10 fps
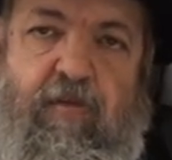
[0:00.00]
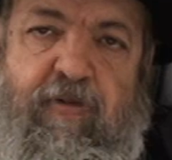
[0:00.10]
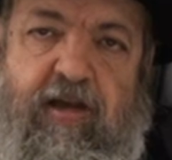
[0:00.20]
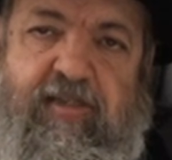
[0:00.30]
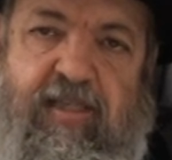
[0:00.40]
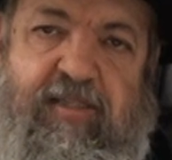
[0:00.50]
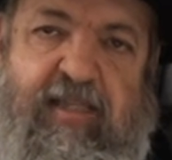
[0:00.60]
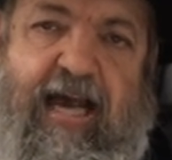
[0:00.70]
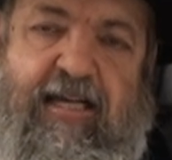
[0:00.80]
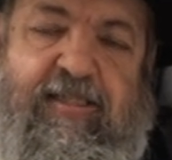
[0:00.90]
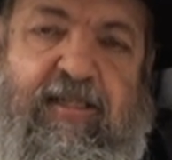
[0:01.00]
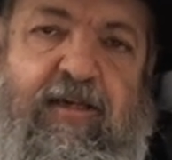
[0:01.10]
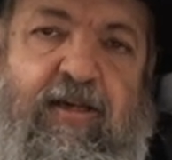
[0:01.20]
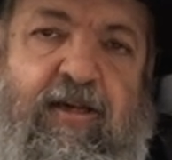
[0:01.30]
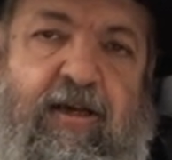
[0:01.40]
Because it says
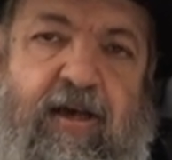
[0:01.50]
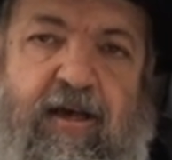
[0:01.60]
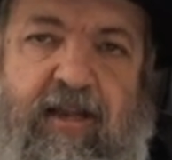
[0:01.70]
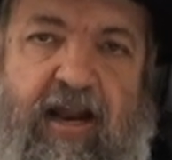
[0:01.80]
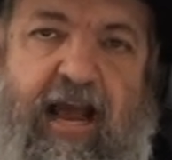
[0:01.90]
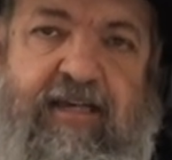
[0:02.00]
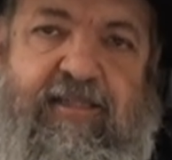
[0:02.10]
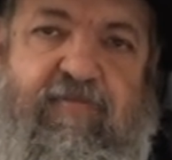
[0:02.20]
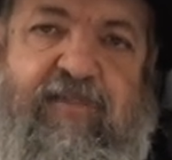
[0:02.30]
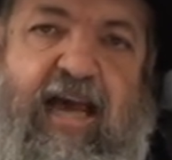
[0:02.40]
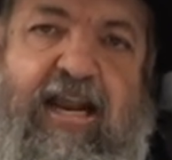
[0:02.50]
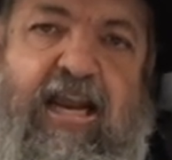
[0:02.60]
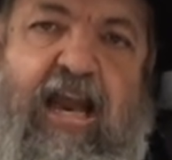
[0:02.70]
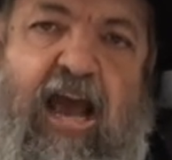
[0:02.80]
uh, that Esav said,